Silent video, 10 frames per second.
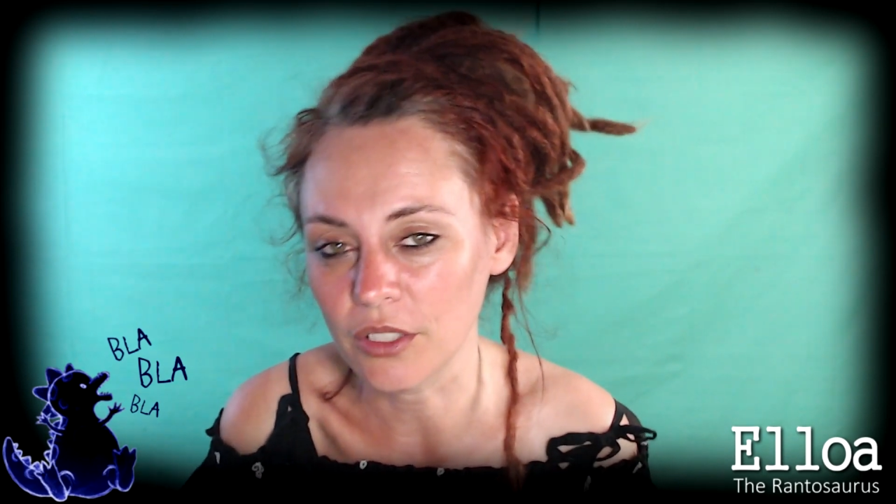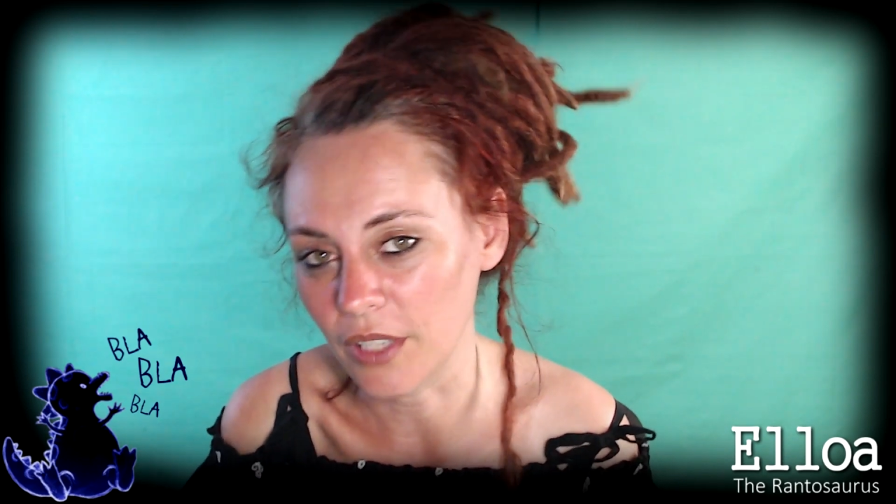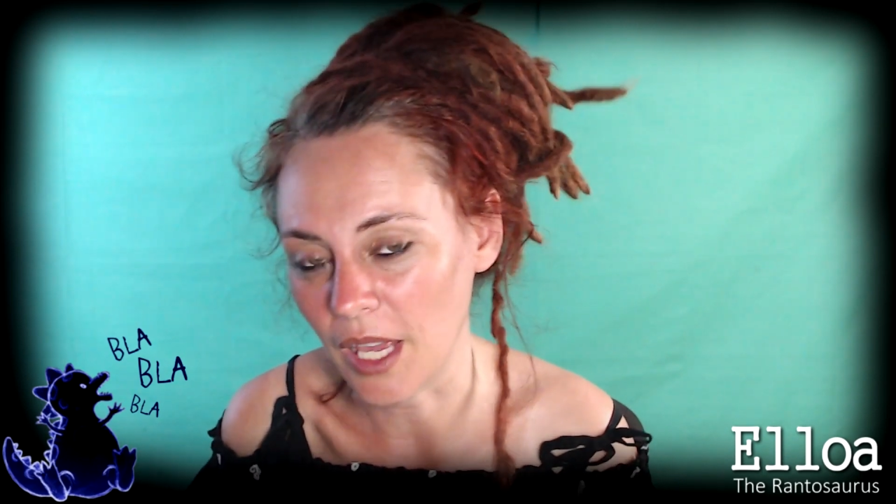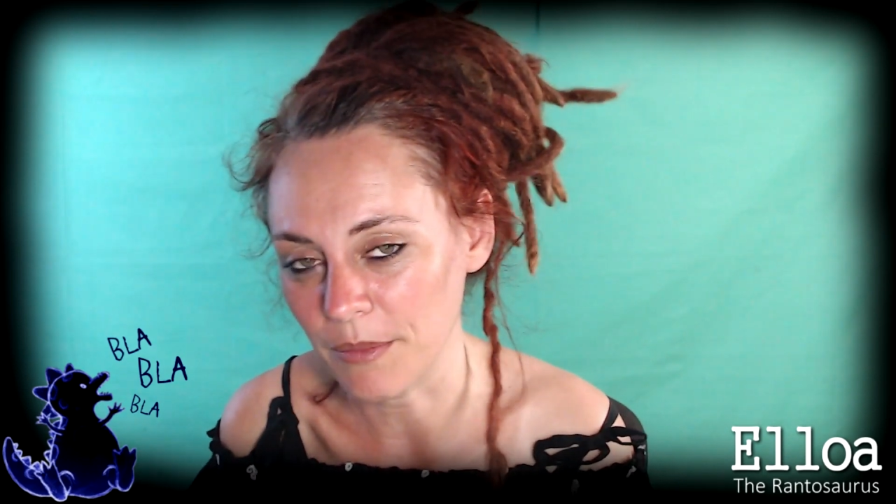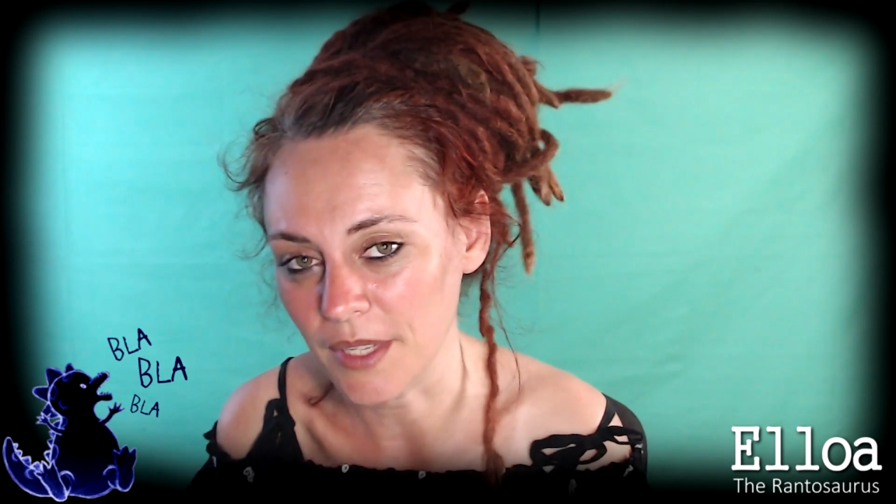the
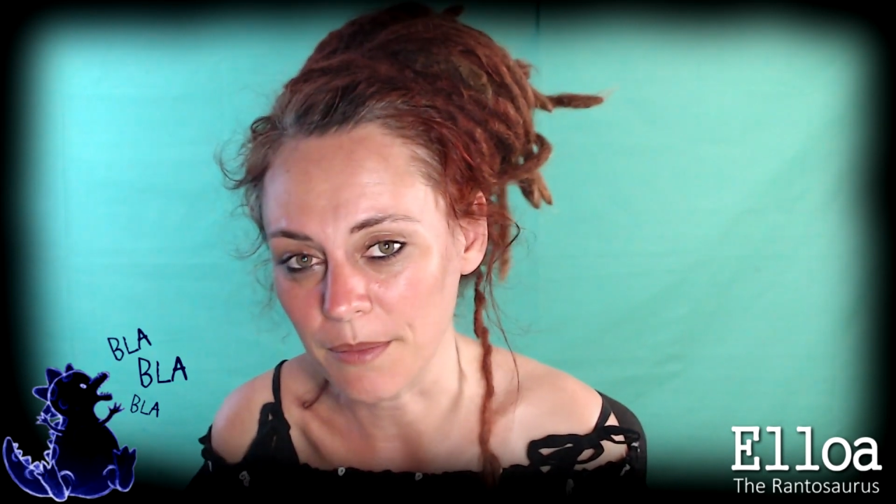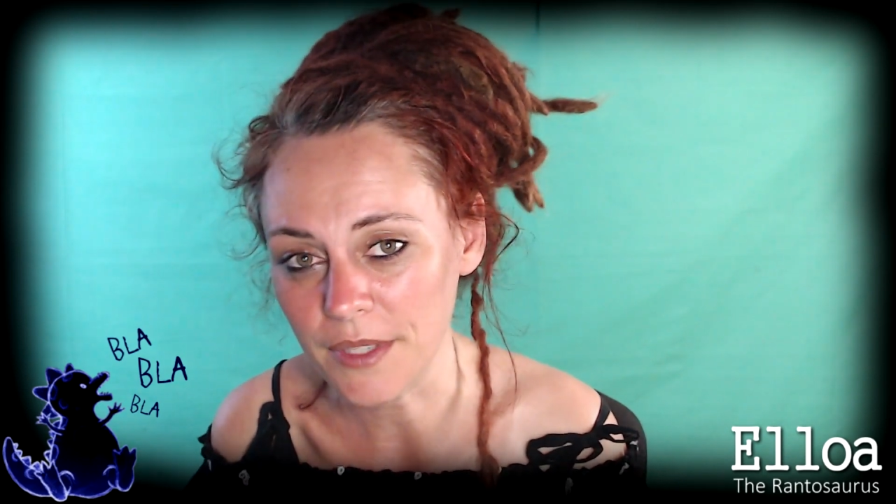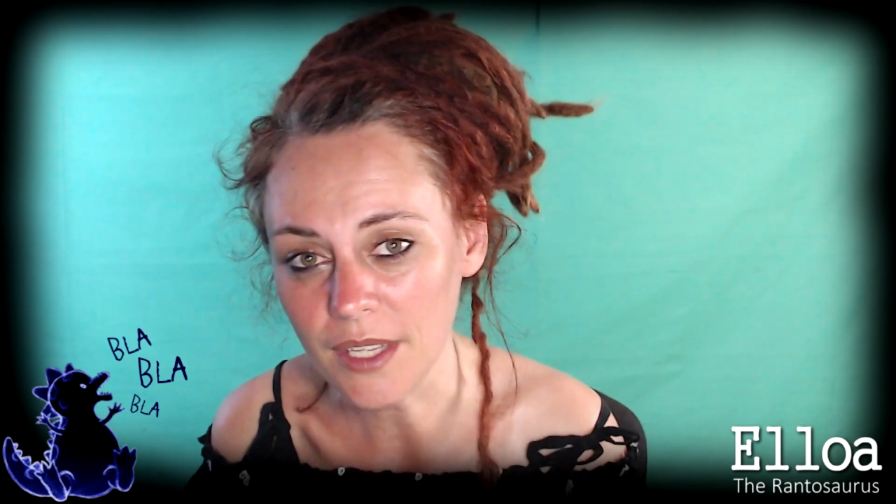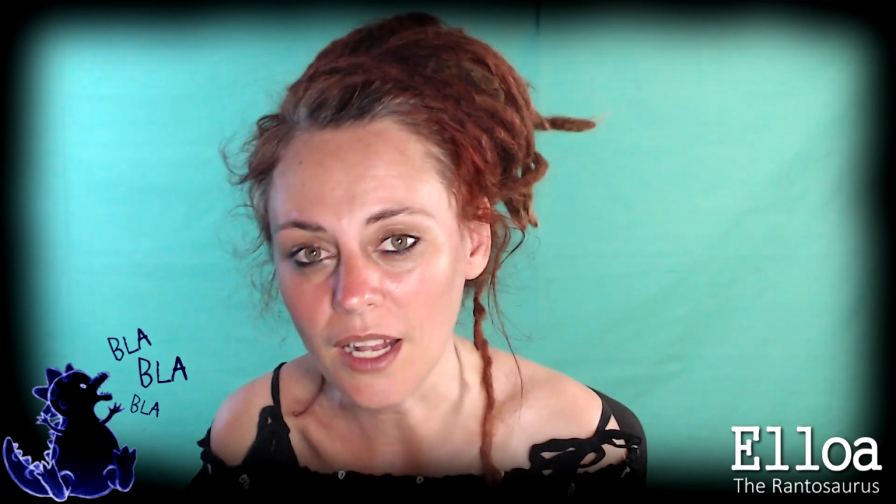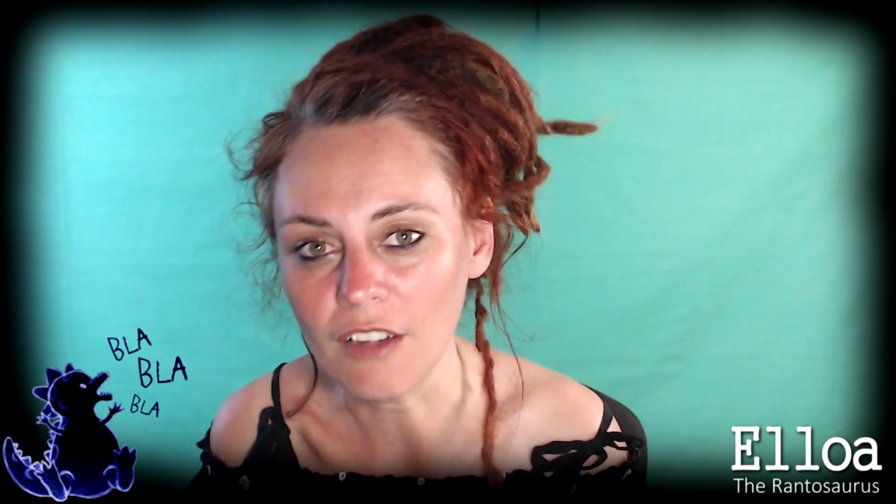games
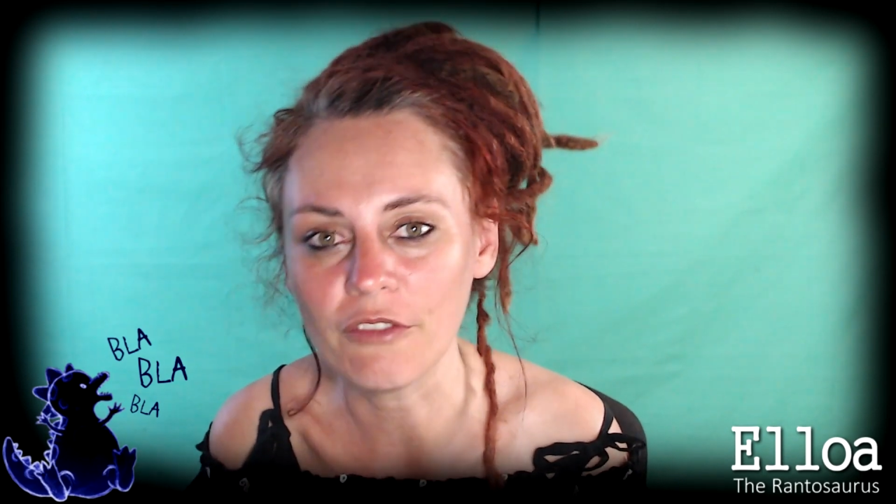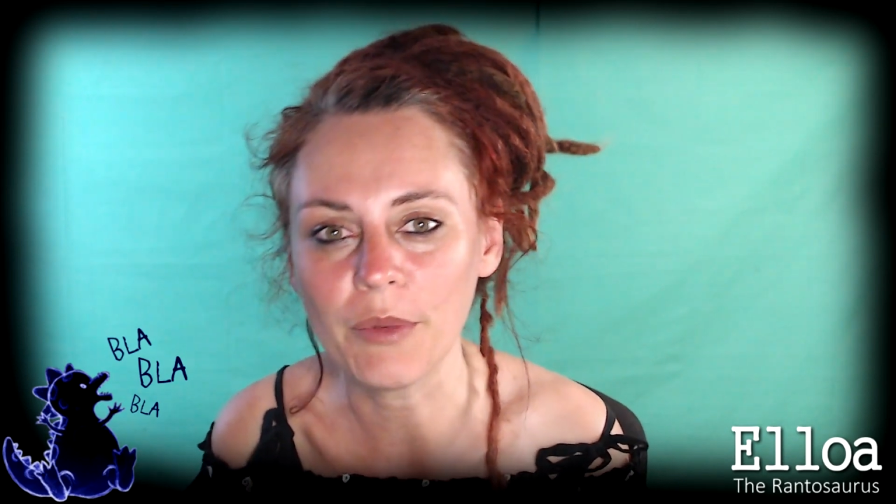themselves,